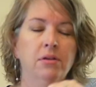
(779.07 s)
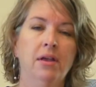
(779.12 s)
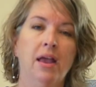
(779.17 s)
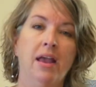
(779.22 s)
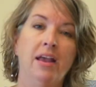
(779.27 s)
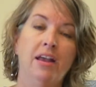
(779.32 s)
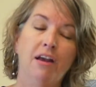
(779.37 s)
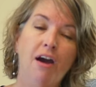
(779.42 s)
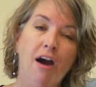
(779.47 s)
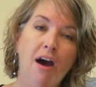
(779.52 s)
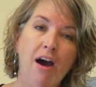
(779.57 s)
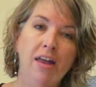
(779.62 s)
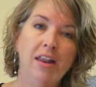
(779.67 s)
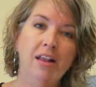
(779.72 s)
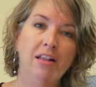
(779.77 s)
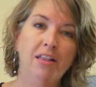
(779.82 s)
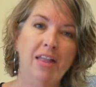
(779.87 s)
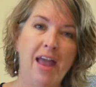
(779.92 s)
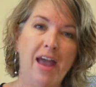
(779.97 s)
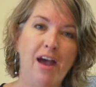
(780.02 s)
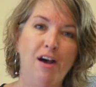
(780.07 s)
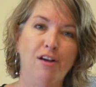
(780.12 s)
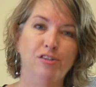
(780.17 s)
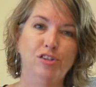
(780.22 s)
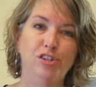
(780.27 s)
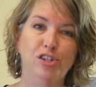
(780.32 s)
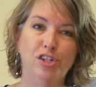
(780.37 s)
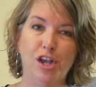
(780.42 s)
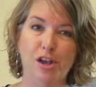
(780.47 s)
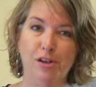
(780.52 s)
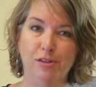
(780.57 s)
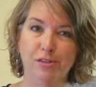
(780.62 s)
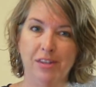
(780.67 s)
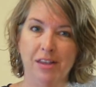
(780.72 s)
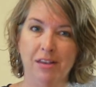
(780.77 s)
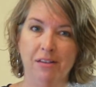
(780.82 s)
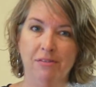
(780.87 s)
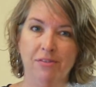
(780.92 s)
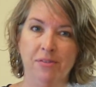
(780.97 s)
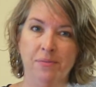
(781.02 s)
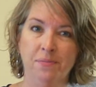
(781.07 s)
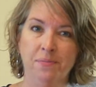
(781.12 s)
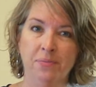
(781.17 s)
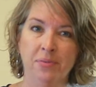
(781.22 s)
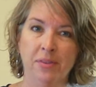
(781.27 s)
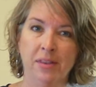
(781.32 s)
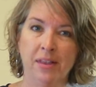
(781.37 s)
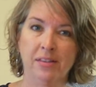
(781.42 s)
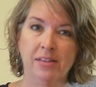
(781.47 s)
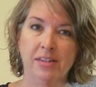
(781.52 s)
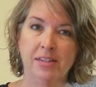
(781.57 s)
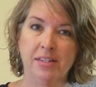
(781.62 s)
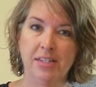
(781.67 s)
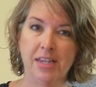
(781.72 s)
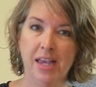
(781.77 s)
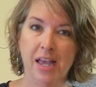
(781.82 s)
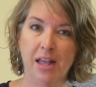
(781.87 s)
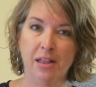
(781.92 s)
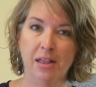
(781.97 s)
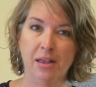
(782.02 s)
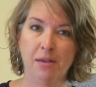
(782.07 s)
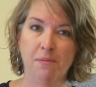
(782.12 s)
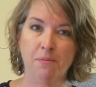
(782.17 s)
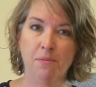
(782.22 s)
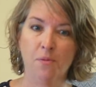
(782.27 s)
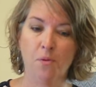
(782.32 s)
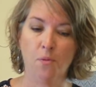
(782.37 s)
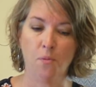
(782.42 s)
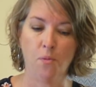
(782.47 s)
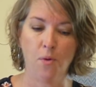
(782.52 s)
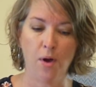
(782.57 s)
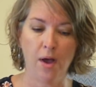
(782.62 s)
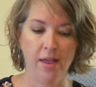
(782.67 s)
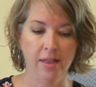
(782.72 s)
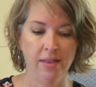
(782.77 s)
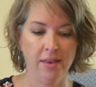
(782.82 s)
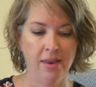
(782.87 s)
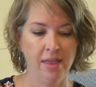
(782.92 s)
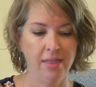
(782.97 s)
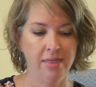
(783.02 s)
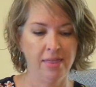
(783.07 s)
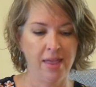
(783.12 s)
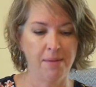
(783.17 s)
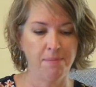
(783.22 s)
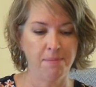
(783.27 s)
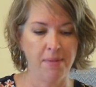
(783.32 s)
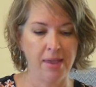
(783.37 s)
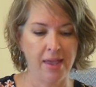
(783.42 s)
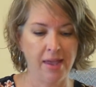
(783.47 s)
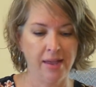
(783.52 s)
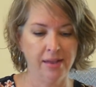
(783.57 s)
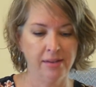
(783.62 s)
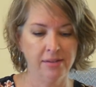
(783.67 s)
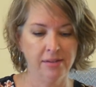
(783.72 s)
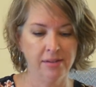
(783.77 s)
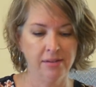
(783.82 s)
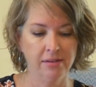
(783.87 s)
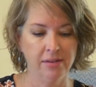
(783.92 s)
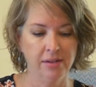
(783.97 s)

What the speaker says: And God allowed Joseph to tell him what they meant.